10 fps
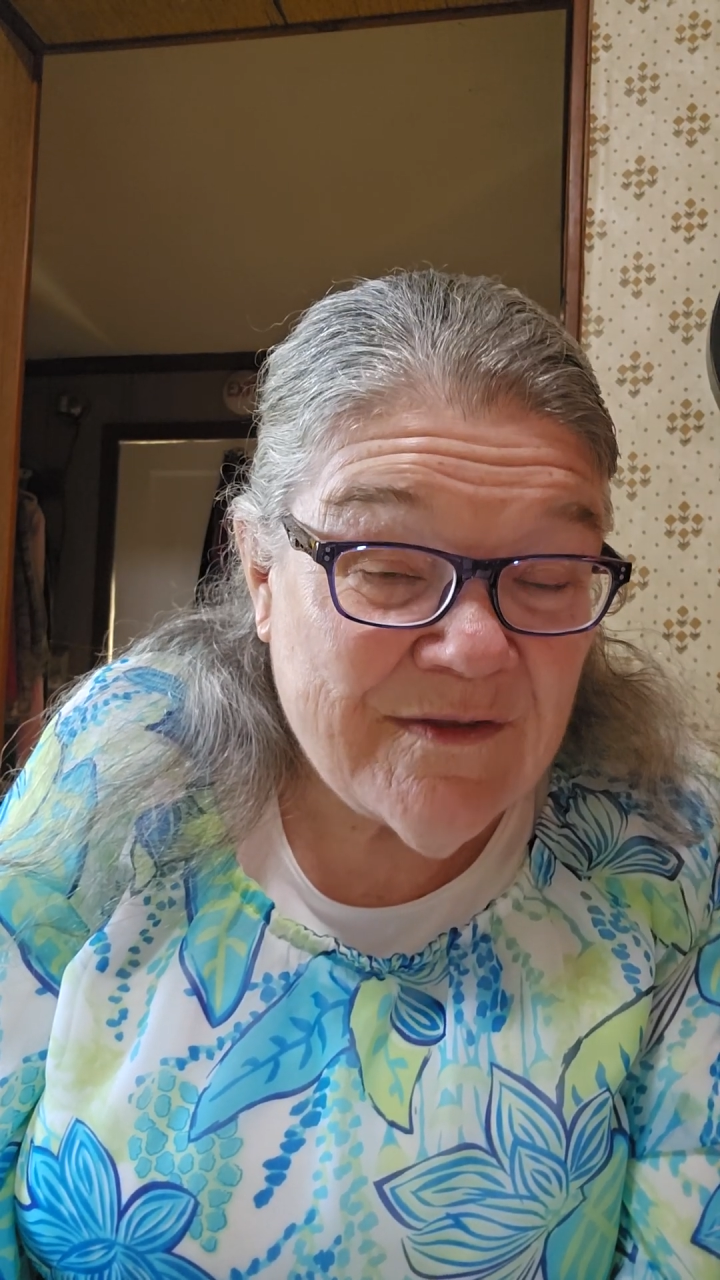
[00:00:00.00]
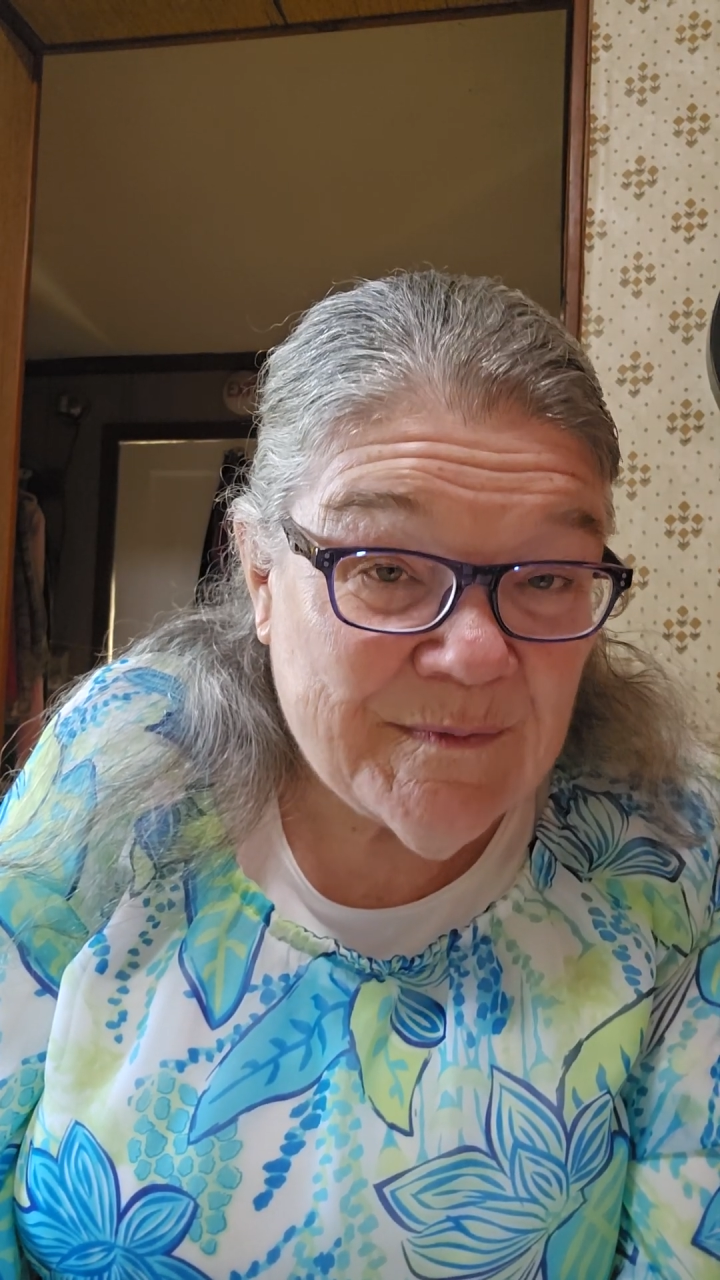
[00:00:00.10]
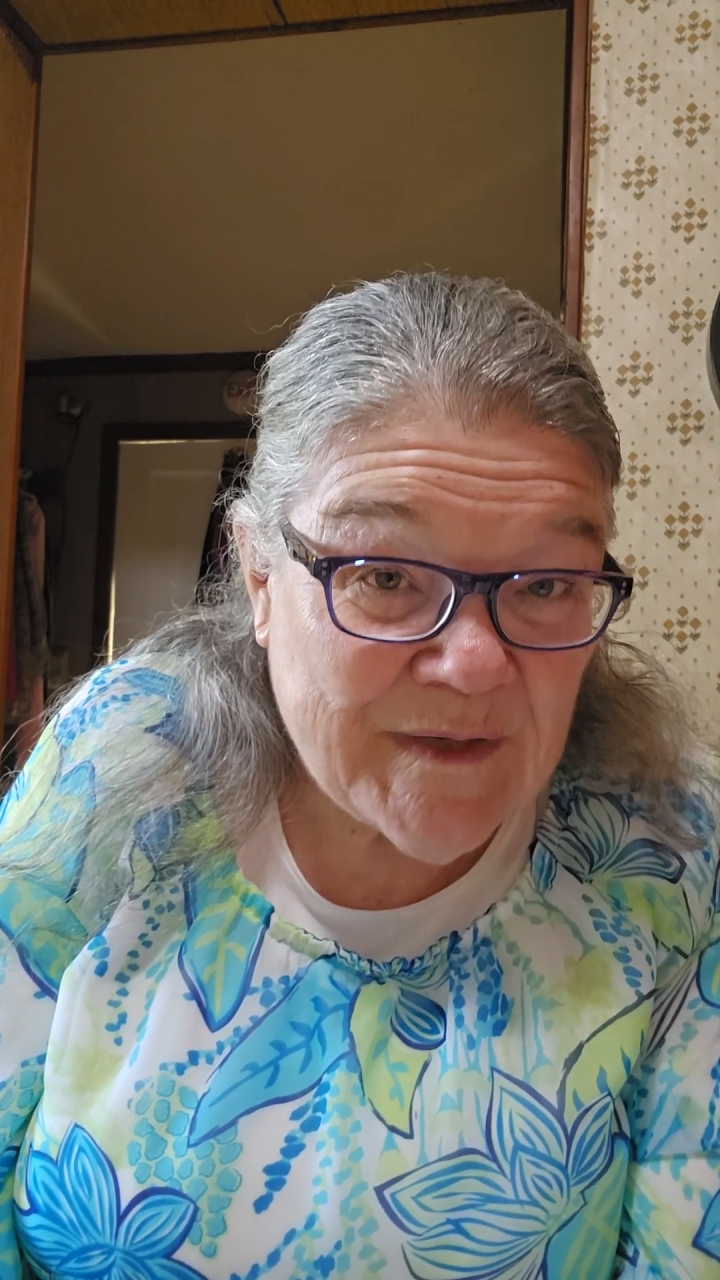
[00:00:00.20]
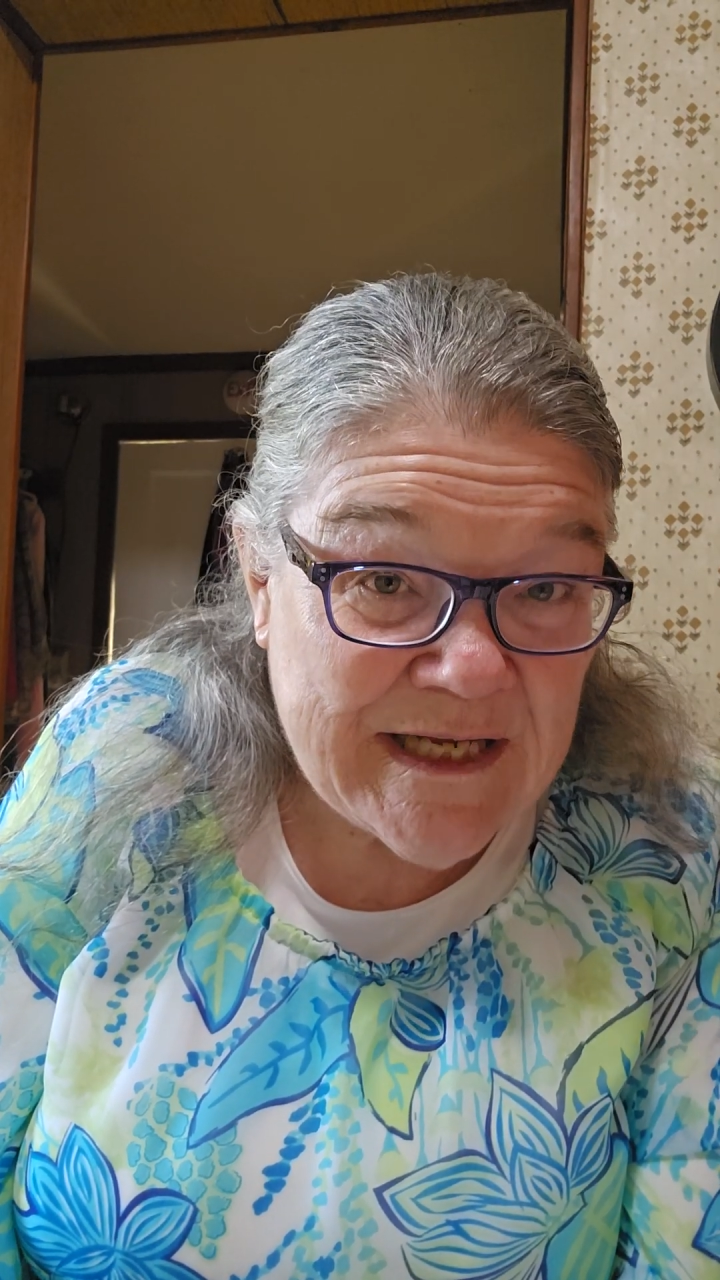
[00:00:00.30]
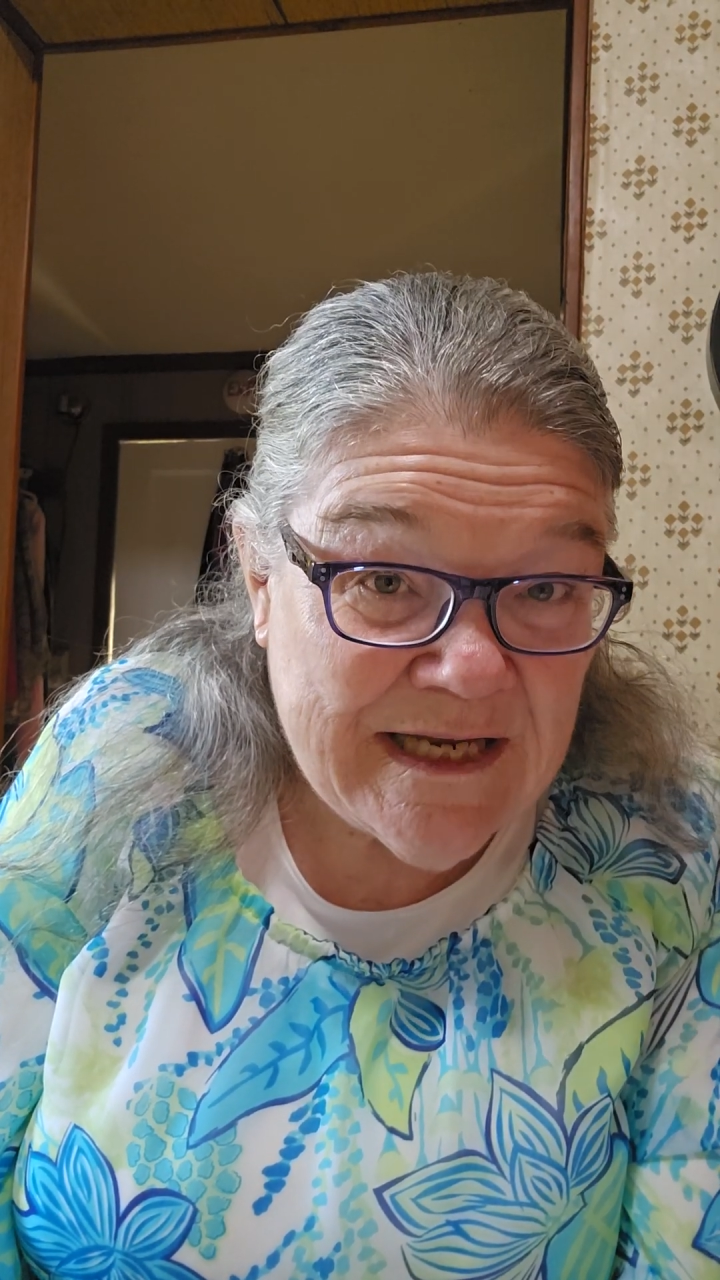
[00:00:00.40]

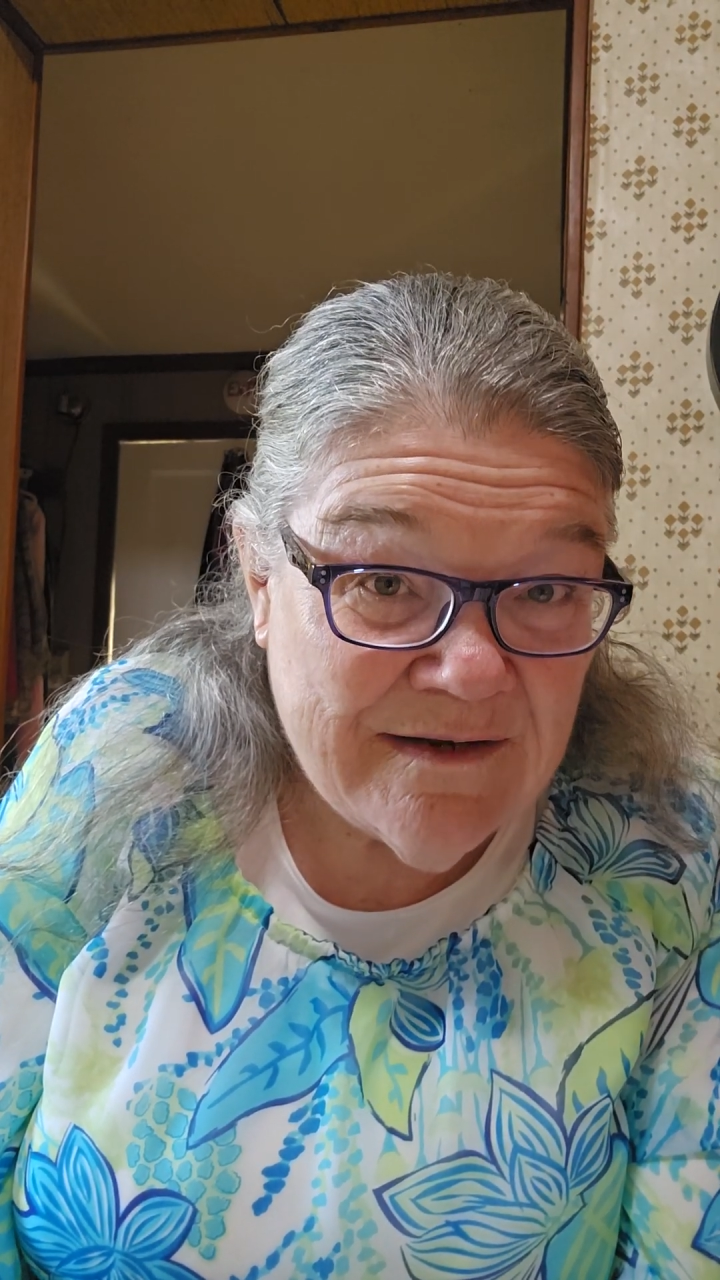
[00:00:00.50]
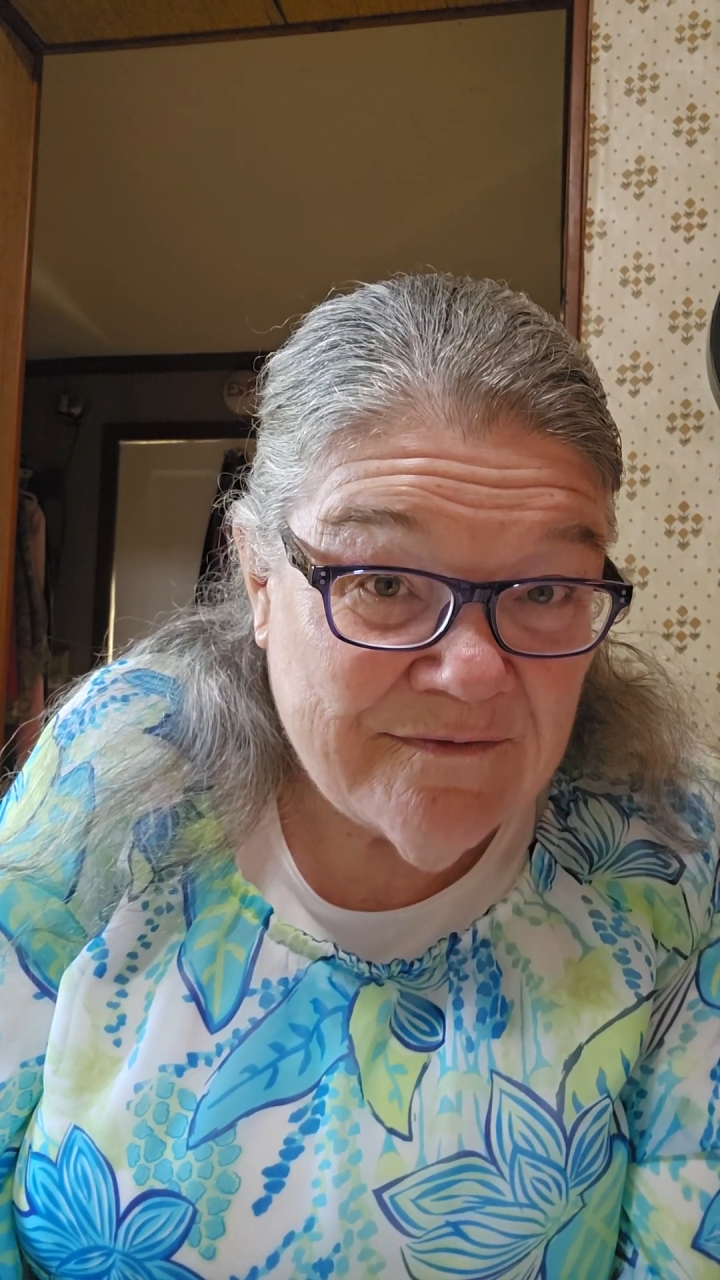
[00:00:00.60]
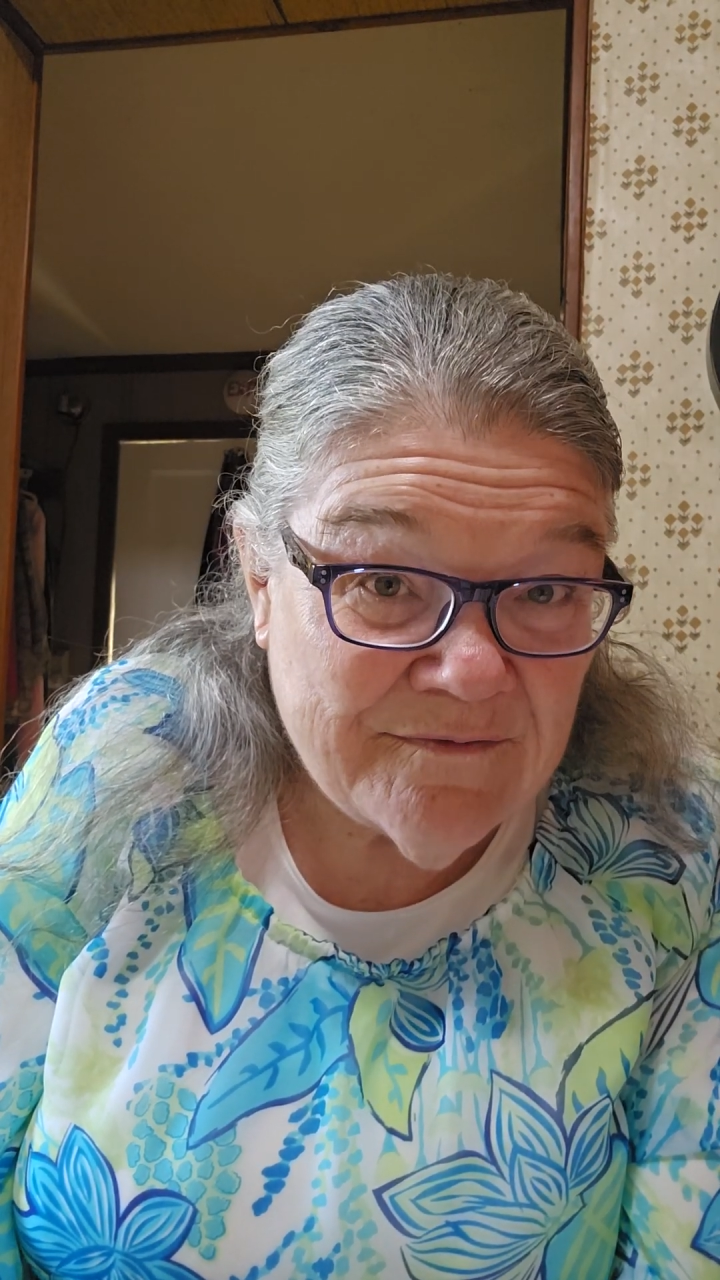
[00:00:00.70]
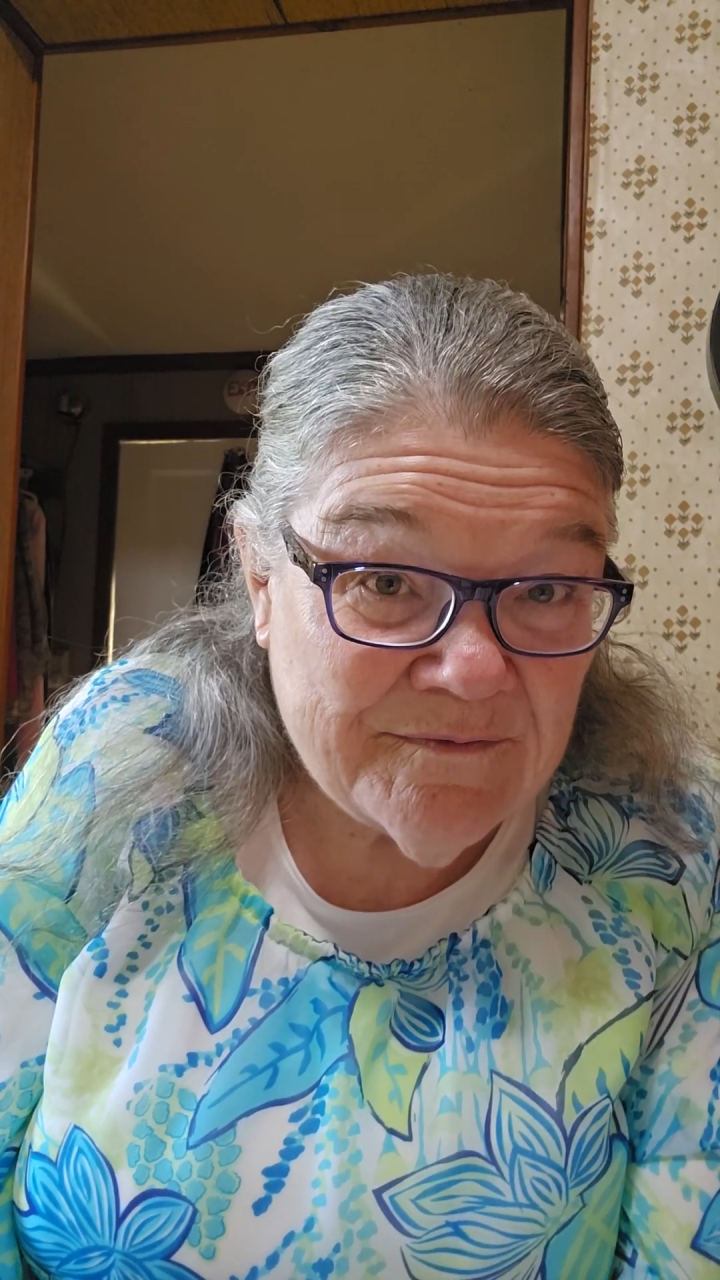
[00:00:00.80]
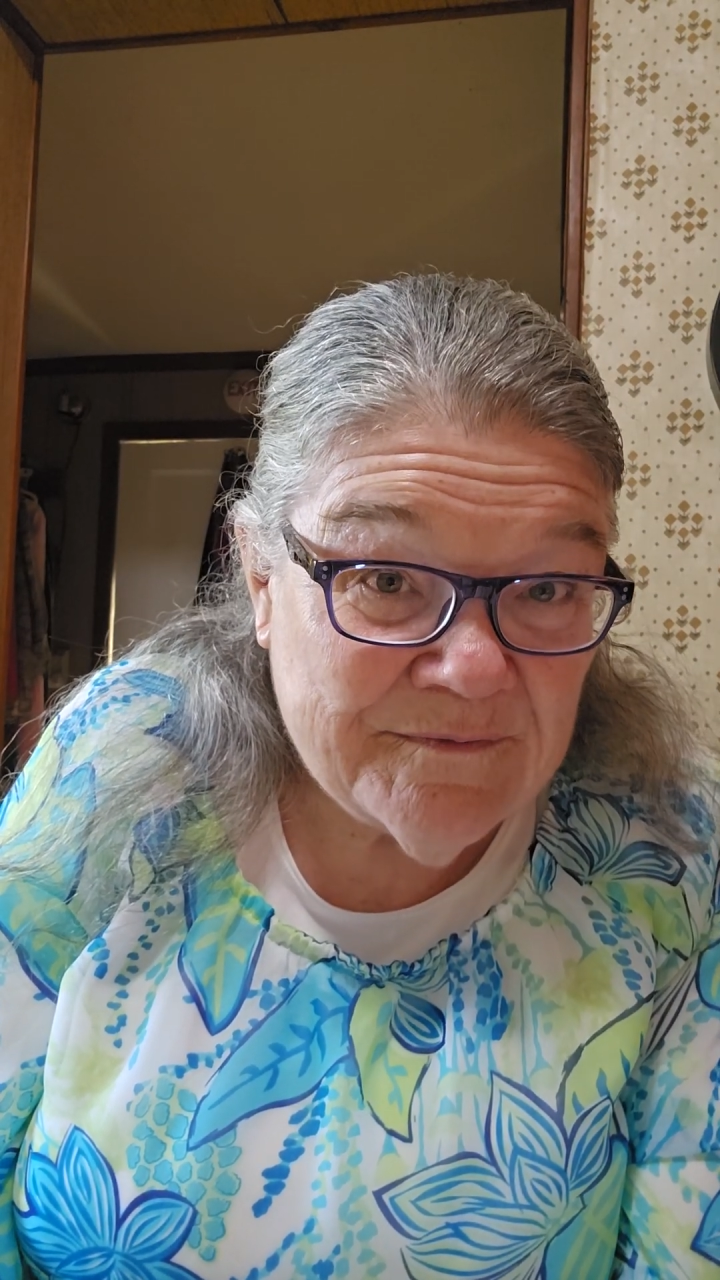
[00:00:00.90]
them leave.